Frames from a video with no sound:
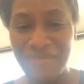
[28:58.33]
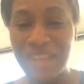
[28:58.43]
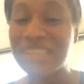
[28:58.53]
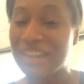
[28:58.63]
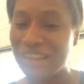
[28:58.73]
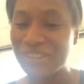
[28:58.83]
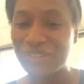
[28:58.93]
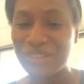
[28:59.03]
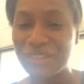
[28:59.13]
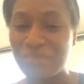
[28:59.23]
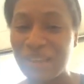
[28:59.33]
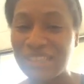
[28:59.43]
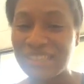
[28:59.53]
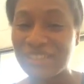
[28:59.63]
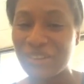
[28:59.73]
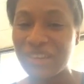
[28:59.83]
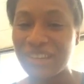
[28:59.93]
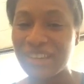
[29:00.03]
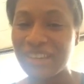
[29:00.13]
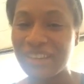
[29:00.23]
That's an interesting space to drink
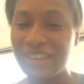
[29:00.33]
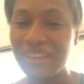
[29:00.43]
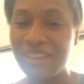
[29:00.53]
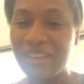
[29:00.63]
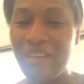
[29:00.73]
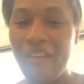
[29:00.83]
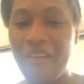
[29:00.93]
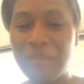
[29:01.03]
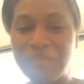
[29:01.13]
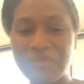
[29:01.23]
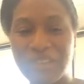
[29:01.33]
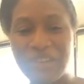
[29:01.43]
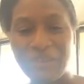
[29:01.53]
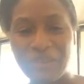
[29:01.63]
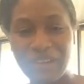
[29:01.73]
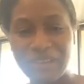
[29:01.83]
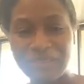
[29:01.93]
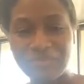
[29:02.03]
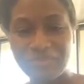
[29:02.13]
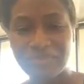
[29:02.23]
it. There we are.
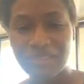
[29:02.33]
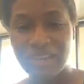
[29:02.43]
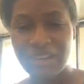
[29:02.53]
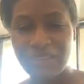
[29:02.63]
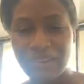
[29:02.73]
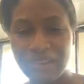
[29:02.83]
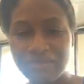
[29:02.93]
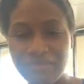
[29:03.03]
All right.